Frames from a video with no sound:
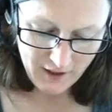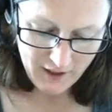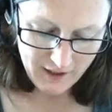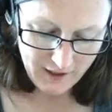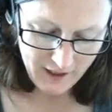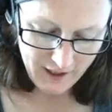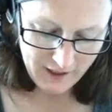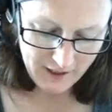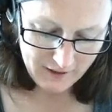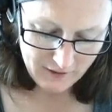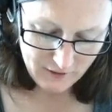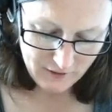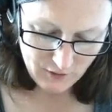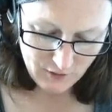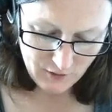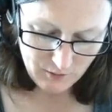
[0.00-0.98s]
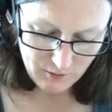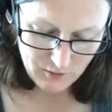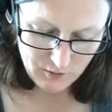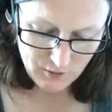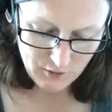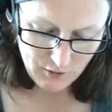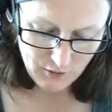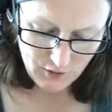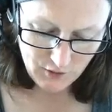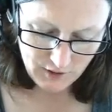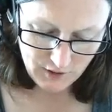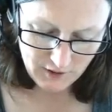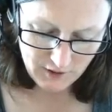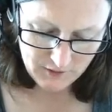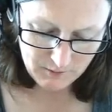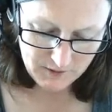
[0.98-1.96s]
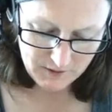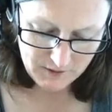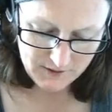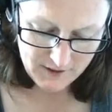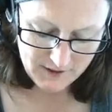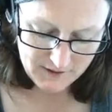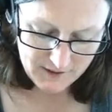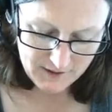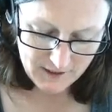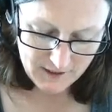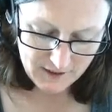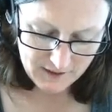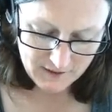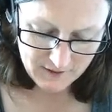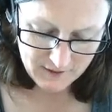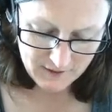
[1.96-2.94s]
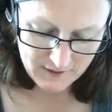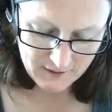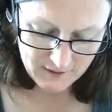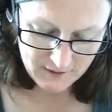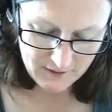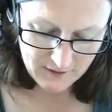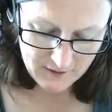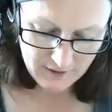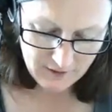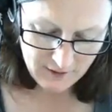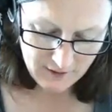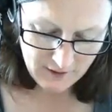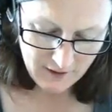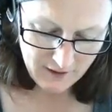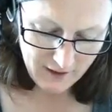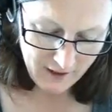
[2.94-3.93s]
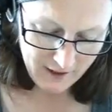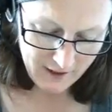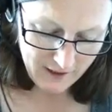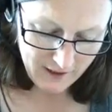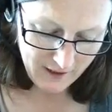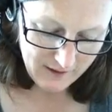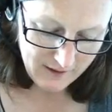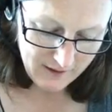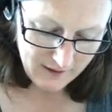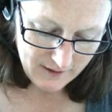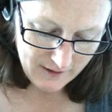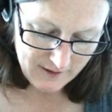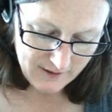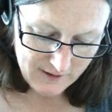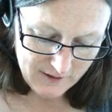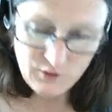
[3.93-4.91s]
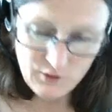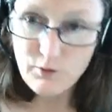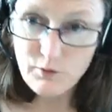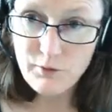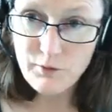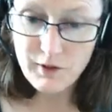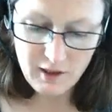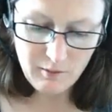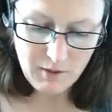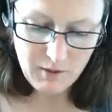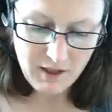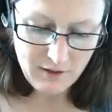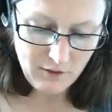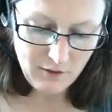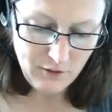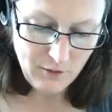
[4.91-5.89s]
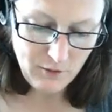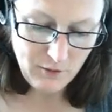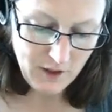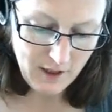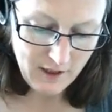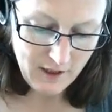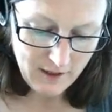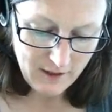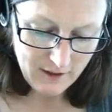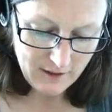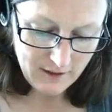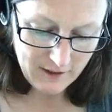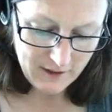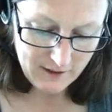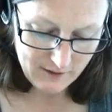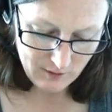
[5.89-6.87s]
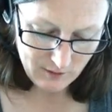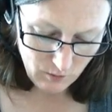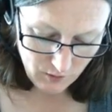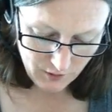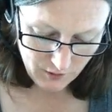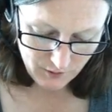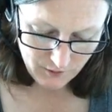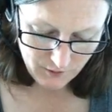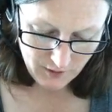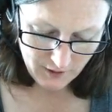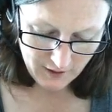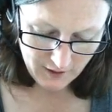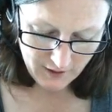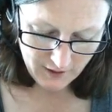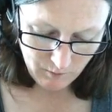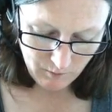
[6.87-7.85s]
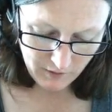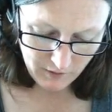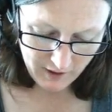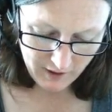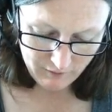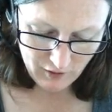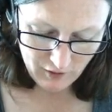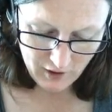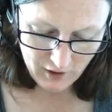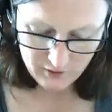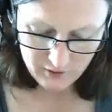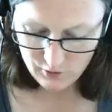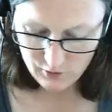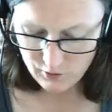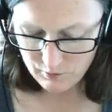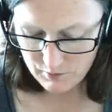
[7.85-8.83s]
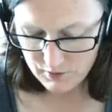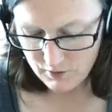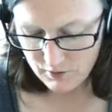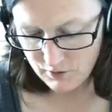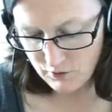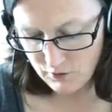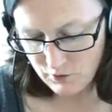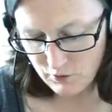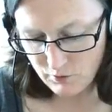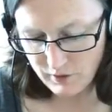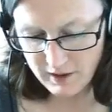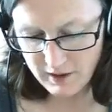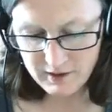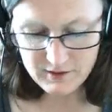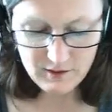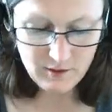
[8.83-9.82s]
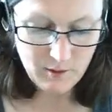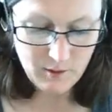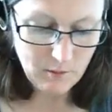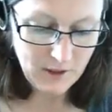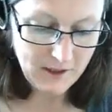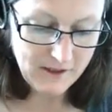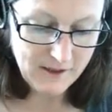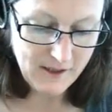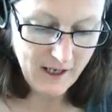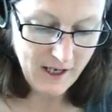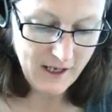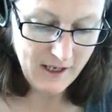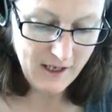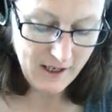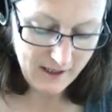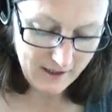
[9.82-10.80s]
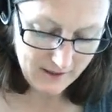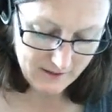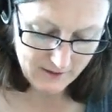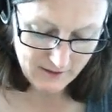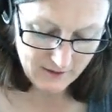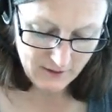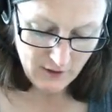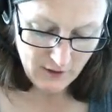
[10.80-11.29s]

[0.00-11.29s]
And 8 times 2 gives me 16. Again, let's still forget about the 3. Let's look, and we have like terms, 2x plus 8x.